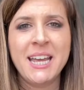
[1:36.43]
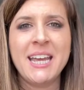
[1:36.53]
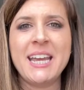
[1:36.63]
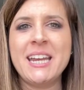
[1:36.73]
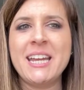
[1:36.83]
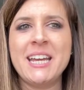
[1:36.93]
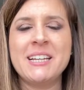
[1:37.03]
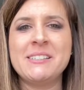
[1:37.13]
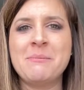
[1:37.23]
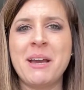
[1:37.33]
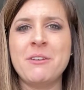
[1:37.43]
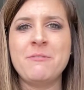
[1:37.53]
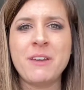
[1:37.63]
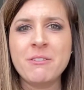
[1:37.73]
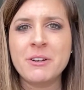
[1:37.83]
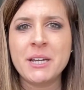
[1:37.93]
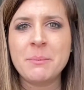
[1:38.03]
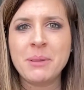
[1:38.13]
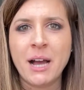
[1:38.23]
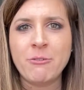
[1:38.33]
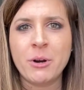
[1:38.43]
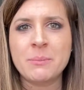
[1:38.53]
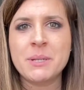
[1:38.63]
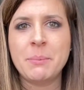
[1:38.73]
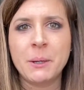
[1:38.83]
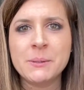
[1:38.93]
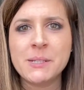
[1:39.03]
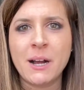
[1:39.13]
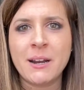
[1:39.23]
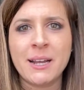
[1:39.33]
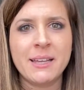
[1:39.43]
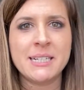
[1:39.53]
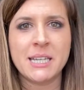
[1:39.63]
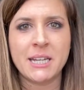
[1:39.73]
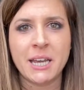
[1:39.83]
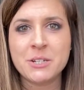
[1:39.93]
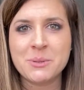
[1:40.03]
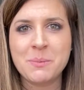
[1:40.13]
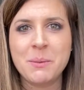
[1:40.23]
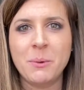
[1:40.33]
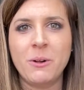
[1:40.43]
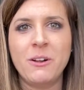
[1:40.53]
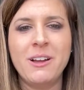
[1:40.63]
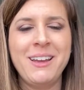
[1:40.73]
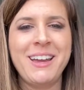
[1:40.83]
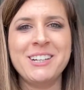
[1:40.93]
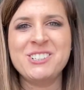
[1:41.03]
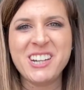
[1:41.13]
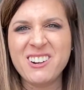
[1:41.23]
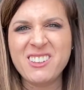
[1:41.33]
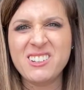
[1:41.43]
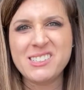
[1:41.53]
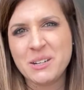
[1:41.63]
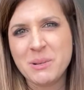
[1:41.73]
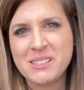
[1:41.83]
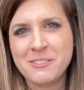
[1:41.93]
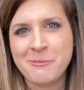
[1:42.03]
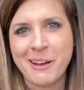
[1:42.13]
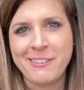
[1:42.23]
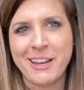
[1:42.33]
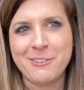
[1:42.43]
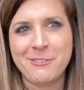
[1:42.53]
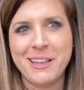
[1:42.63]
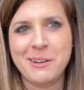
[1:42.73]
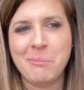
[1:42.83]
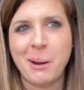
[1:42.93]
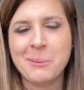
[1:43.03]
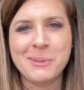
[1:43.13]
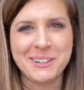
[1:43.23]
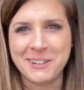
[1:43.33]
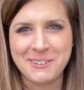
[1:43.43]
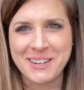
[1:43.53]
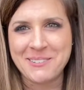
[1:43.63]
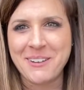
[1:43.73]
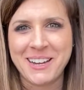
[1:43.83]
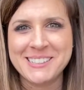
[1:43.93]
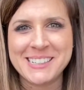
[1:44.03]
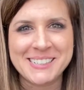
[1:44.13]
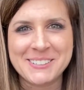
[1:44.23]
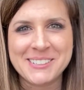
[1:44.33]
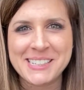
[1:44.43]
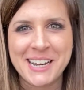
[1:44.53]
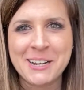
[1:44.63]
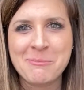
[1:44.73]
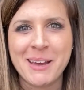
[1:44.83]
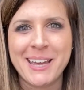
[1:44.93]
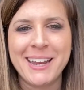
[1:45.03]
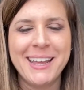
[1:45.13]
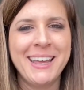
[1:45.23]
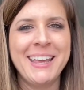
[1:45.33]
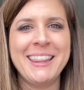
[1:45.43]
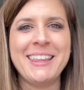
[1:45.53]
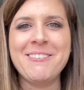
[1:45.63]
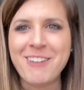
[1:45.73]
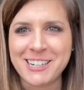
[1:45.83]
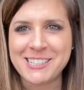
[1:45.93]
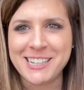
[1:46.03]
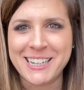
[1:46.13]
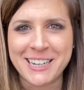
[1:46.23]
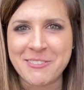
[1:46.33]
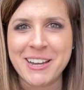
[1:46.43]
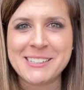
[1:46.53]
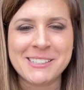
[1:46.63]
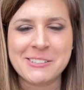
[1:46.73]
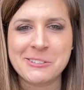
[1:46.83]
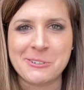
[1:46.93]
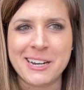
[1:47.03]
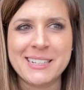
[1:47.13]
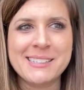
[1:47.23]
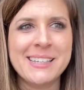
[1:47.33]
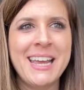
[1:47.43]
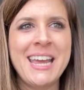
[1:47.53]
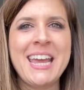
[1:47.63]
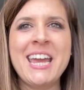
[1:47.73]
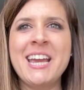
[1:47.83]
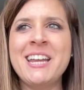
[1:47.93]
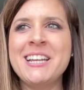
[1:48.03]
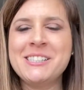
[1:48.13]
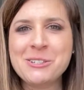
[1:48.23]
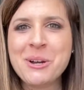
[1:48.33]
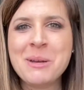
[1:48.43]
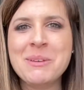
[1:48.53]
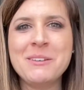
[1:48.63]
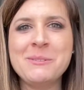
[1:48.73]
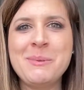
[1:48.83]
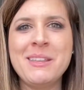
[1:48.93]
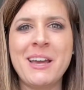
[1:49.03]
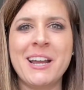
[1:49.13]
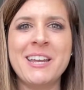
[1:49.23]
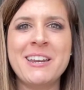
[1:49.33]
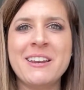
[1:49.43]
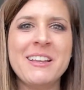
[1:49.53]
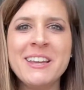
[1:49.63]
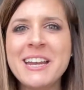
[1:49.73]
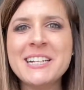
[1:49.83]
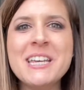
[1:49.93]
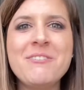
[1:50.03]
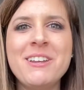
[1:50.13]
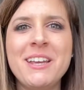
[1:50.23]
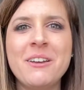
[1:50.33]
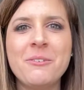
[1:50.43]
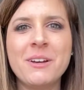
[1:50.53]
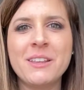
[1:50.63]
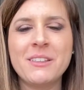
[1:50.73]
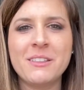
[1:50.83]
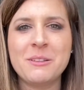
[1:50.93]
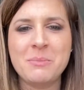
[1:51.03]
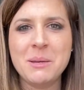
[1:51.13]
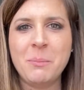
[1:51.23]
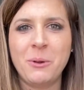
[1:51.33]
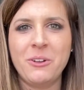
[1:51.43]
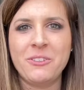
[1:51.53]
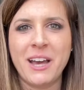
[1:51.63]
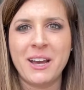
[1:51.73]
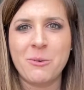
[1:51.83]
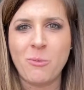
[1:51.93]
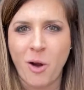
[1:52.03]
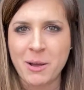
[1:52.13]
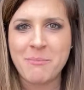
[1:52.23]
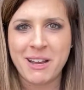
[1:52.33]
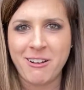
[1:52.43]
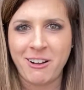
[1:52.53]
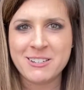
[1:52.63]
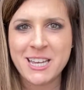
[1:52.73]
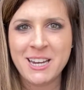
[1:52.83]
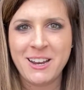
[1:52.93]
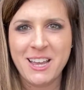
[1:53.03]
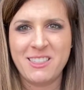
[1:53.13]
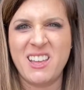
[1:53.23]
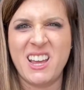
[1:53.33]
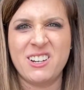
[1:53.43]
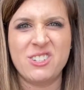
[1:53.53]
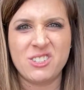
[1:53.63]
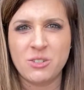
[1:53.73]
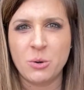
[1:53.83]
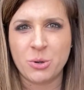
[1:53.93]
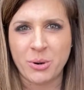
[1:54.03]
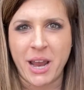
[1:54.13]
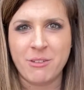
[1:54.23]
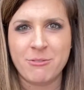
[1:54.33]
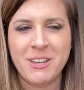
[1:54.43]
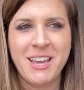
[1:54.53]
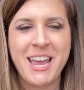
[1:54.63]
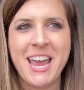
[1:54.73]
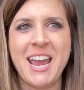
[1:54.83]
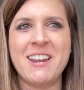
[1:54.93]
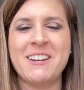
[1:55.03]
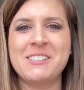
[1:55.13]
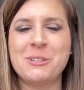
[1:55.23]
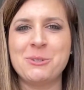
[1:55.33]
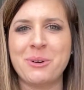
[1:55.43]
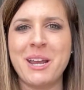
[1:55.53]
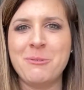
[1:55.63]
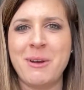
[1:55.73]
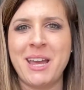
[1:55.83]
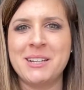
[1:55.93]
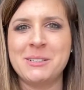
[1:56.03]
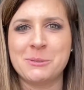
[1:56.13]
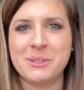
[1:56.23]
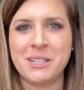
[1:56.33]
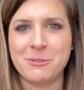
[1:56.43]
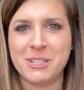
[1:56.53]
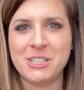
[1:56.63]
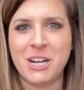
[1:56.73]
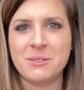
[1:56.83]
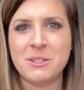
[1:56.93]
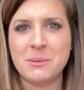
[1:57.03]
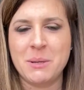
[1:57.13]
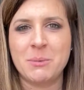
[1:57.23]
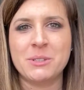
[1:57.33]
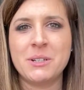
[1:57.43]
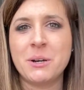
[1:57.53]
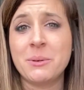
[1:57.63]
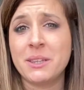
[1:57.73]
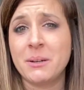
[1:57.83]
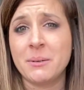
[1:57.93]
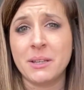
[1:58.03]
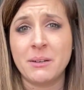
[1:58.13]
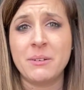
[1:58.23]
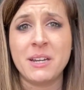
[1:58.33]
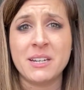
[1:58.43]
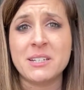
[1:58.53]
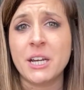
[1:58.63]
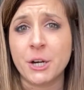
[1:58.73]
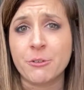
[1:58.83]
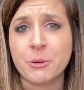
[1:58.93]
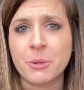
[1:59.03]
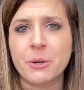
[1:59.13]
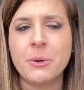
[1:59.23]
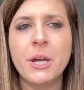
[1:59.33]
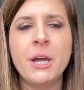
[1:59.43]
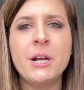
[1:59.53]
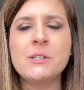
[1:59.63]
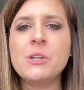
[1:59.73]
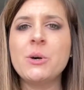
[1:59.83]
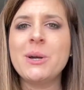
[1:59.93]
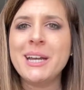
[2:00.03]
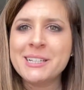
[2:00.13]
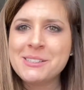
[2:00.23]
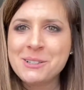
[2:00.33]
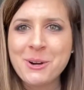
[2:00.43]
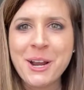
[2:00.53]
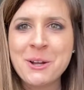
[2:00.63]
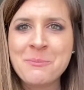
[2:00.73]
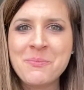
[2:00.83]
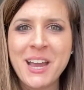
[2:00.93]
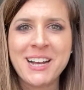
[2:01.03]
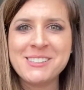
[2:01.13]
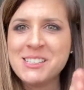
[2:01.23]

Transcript: It is my favorite platform to post on. I like to engage with people and share little tidbits of my life that probably nobody finds interesting, but they watch it anyways in the stories. And Instagram gives me that connectivity with the people that want my content that I just so crave. And it's a great way to really reach out to the people to know what they really need to hear from you. So Instagram has its